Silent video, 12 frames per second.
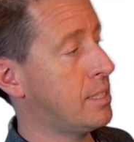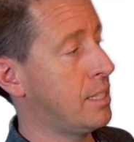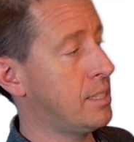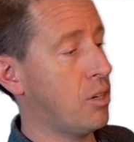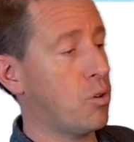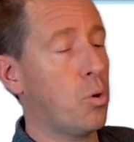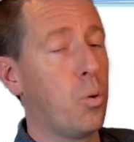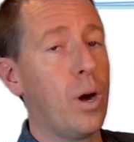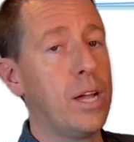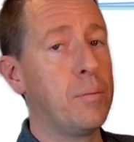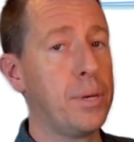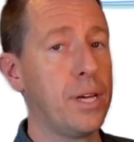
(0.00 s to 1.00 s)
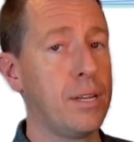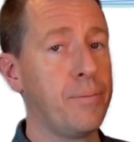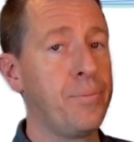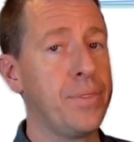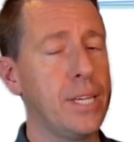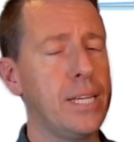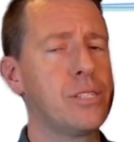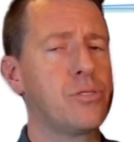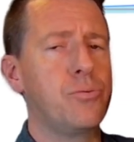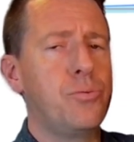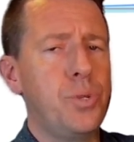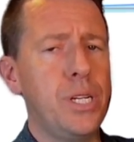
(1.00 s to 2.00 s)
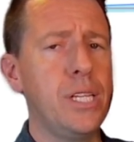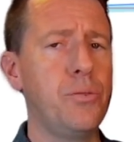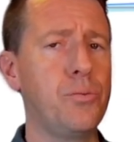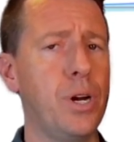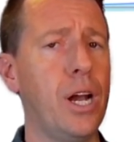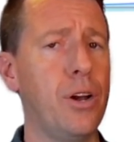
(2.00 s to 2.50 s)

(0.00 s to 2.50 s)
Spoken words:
out quite a bit. It's really rare